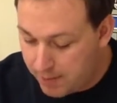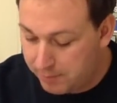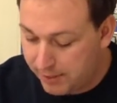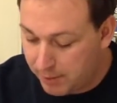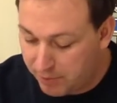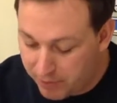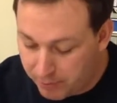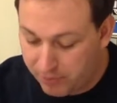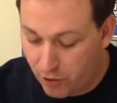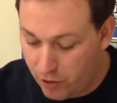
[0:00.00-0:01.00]
some of
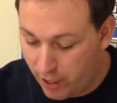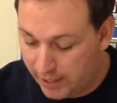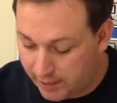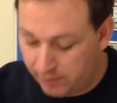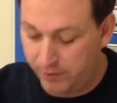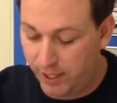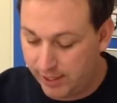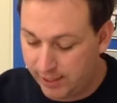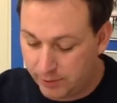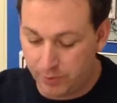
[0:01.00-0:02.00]
them have got nice little
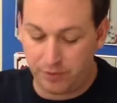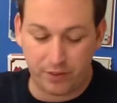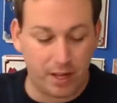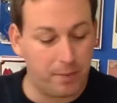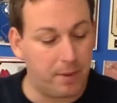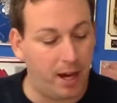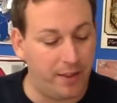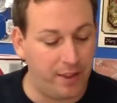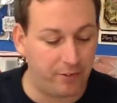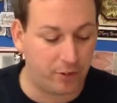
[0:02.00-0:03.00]
verses with them,
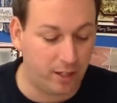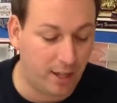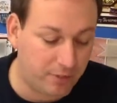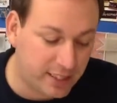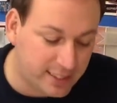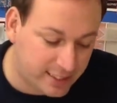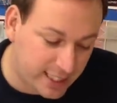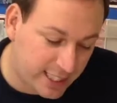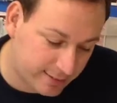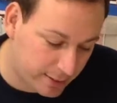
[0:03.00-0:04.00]
and they've got lovely
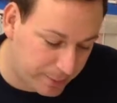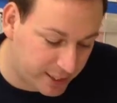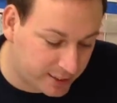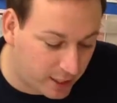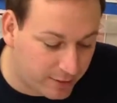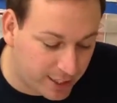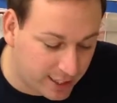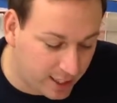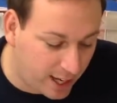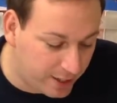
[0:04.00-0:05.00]
scenery bits. I
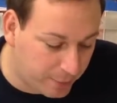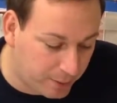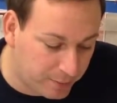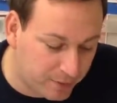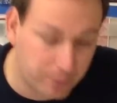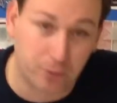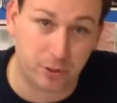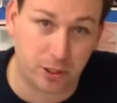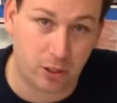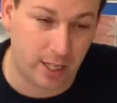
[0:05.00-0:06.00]
really like the one with the
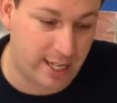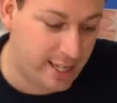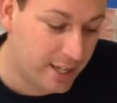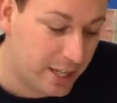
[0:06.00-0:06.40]
Border Collie